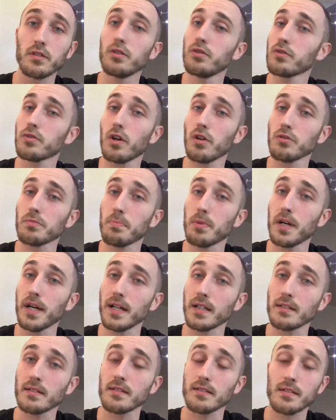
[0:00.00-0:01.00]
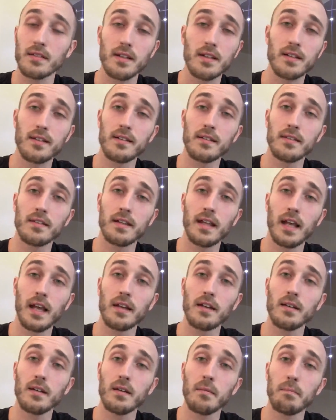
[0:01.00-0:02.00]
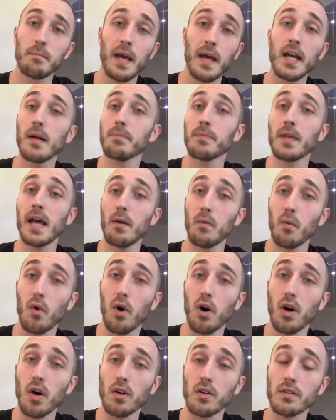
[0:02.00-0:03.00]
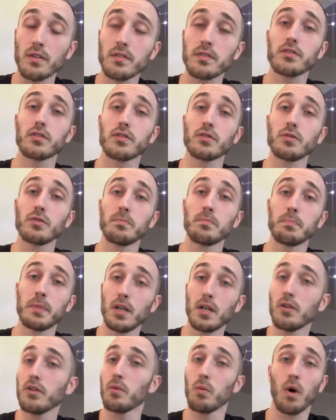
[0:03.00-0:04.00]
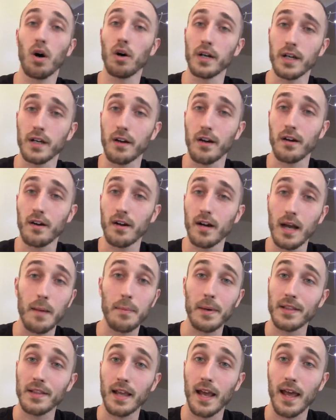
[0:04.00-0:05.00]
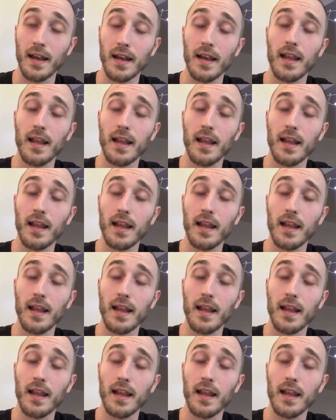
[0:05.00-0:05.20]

use those bricks that make up that wall to build the wall here. How about that?